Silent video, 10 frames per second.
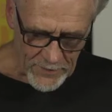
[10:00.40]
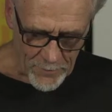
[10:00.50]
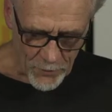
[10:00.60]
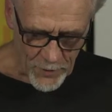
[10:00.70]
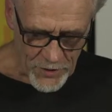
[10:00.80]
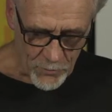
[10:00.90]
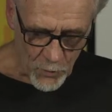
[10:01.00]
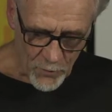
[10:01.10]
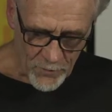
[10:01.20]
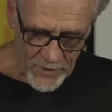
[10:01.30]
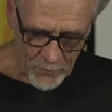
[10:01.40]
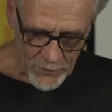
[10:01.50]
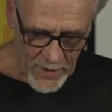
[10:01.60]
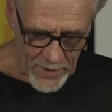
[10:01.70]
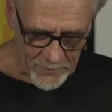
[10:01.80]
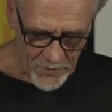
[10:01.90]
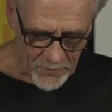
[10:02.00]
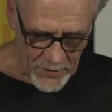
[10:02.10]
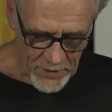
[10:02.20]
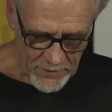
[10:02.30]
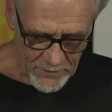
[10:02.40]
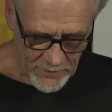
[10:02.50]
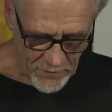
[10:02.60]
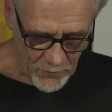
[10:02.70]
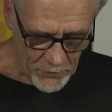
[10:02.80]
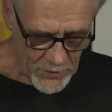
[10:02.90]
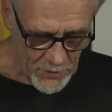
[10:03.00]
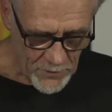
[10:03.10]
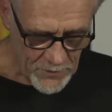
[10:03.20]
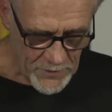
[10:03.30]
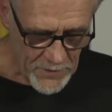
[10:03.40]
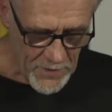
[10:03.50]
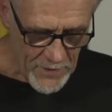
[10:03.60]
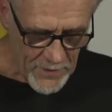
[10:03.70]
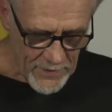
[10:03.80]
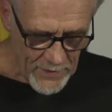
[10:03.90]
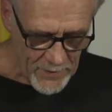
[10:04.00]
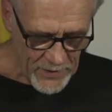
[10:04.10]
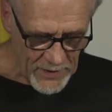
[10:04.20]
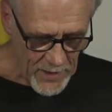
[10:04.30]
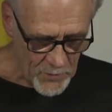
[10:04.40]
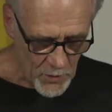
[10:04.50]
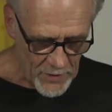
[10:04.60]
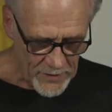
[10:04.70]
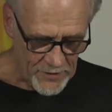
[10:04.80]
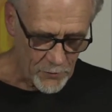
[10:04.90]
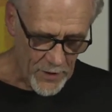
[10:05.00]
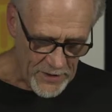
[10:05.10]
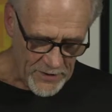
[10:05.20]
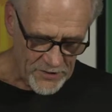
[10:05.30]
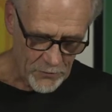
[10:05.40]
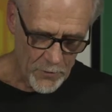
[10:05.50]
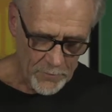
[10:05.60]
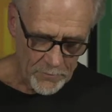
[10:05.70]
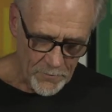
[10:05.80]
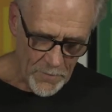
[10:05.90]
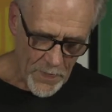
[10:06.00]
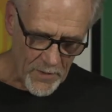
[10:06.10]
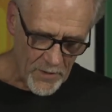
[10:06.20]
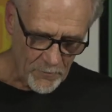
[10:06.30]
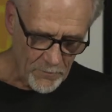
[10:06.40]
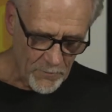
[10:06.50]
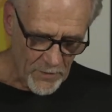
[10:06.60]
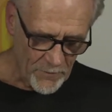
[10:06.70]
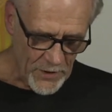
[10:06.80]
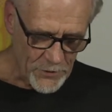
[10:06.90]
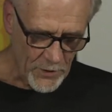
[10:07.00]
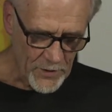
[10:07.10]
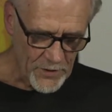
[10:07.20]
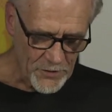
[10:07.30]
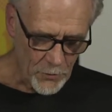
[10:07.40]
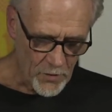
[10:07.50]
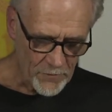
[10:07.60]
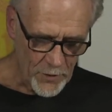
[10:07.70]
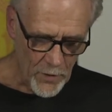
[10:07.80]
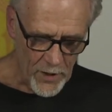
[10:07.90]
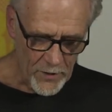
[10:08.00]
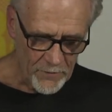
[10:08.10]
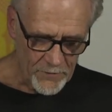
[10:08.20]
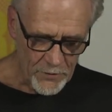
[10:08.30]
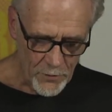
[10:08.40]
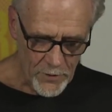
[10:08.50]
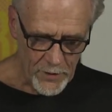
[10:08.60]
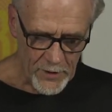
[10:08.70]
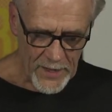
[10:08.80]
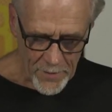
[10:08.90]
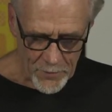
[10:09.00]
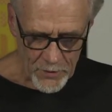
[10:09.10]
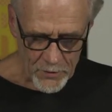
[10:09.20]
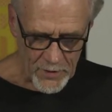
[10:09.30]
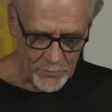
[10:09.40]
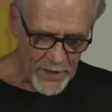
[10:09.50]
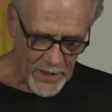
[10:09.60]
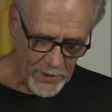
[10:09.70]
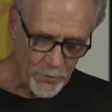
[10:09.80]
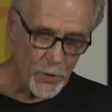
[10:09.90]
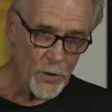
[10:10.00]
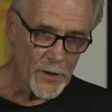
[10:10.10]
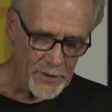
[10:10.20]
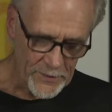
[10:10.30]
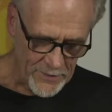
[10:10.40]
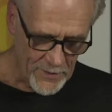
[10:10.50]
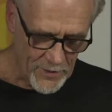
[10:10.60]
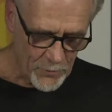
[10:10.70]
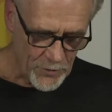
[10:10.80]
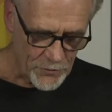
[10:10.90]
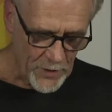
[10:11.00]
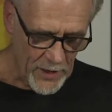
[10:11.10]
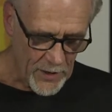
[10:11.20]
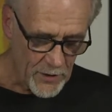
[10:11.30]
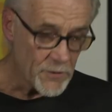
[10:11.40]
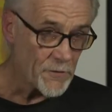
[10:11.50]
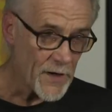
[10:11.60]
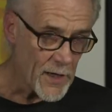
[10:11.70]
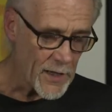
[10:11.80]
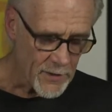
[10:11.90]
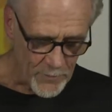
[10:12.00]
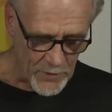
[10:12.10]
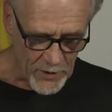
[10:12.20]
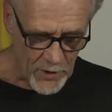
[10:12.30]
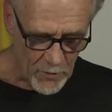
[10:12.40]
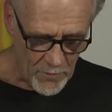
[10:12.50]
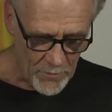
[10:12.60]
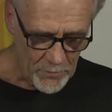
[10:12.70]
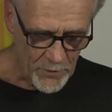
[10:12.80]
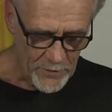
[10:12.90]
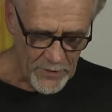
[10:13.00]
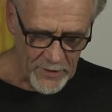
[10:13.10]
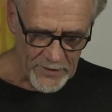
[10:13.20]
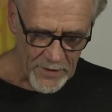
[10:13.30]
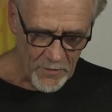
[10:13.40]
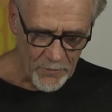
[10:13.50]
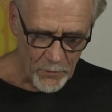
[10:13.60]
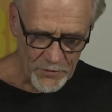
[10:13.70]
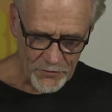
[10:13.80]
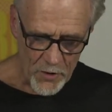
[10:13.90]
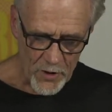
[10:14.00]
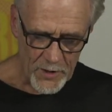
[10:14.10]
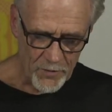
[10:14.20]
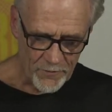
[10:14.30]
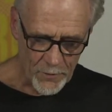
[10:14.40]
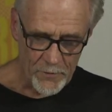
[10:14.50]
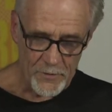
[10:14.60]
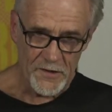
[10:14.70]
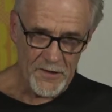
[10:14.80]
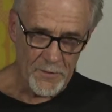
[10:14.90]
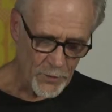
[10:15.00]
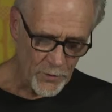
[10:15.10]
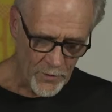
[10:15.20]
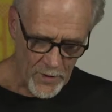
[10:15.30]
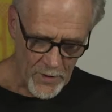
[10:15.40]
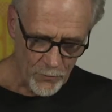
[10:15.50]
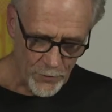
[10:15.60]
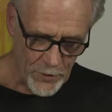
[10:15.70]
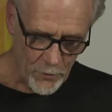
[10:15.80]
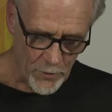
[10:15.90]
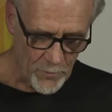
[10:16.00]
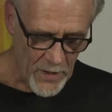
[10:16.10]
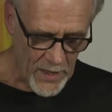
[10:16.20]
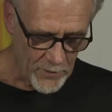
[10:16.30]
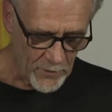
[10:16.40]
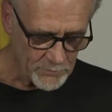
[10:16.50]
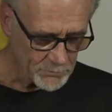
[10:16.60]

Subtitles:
operation moved several times over the next several years and became known as the grain store. Eventually, the store required inventory, capital, and paid employees, which created a divide among co-op members, some of whom strongly preferred the simpler pre-order model.